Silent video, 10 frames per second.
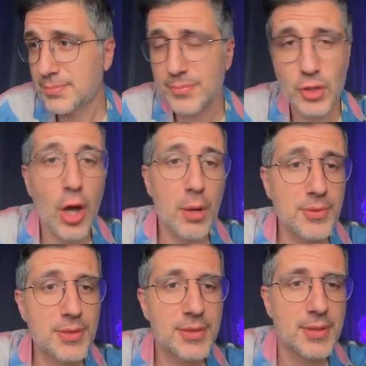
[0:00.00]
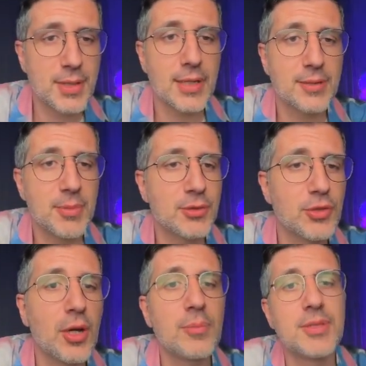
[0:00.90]
jobs. Yes, build
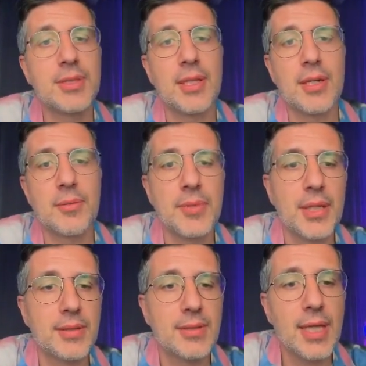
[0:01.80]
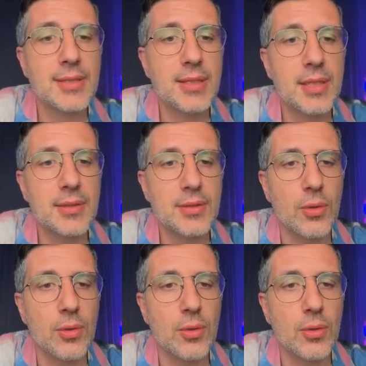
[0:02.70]
jobs that are being tested.